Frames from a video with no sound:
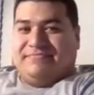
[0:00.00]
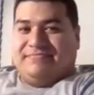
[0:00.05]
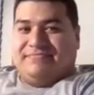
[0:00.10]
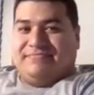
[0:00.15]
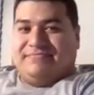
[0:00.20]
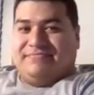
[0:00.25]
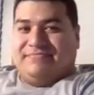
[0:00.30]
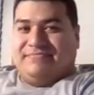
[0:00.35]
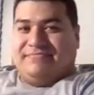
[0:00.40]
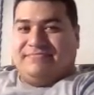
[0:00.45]

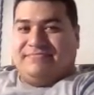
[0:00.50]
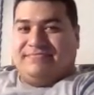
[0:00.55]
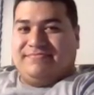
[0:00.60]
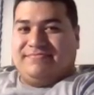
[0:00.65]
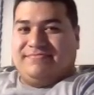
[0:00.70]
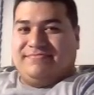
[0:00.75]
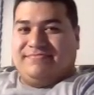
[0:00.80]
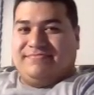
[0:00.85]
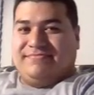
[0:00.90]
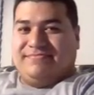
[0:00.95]

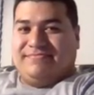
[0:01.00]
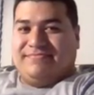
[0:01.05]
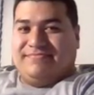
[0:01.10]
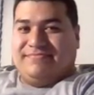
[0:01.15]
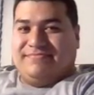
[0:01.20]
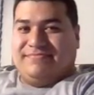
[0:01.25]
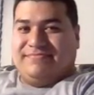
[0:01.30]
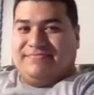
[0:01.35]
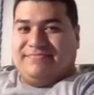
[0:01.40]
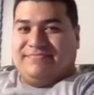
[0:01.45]

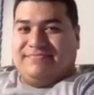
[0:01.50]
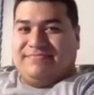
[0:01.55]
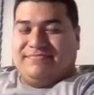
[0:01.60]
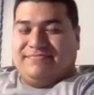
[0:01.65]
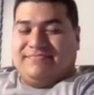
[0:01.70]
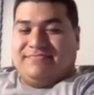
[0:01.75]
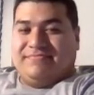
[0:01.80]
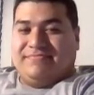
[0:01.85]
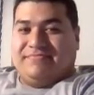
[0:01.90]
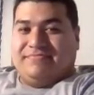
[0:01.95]

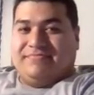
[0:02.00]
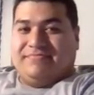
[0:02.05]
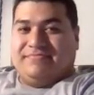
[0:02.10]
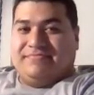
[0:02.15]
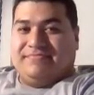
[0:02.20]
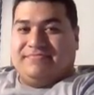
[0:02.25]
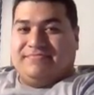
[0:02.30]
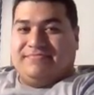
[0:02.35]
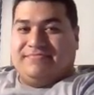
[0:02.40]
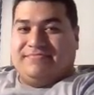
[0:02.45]

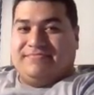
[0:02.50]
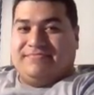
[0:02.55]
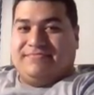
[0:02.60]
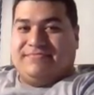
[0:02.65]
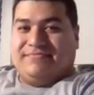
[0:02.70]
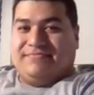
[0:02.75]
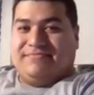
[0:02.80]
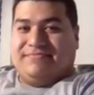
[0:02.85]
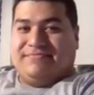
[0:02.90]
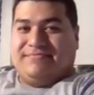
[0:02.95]

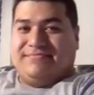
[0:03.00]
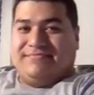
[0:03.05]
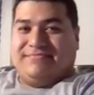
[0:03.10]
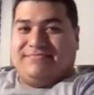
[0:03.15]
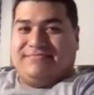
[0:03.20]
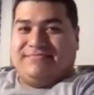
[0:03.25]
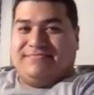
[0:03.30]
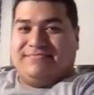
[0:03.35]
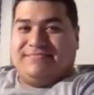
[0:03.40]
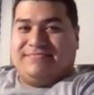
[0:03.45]

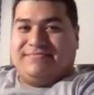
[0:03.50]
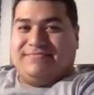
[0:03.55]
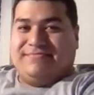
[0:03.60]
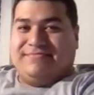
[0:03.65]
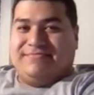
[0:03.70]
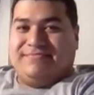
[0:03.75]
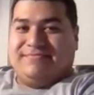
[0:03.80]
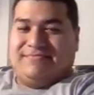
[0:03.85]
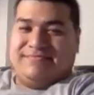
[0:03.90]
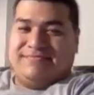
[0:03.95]

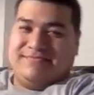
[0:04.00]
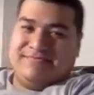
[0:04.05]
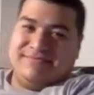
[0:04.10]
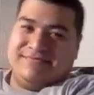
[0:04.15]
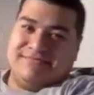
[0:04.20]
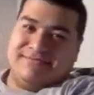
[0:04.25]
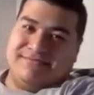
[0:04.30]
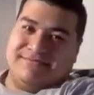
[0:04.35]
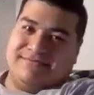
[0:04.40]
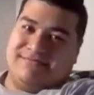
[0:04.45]

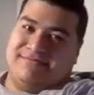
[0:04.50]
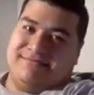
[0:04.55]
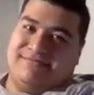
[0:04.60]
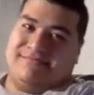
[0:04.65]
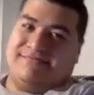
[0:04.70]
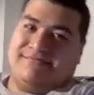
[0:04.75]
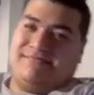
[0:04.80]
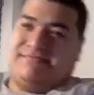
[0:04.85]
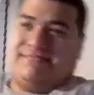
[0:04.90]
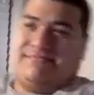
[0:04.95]

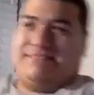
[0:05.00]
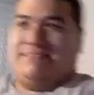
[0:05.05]
(silent)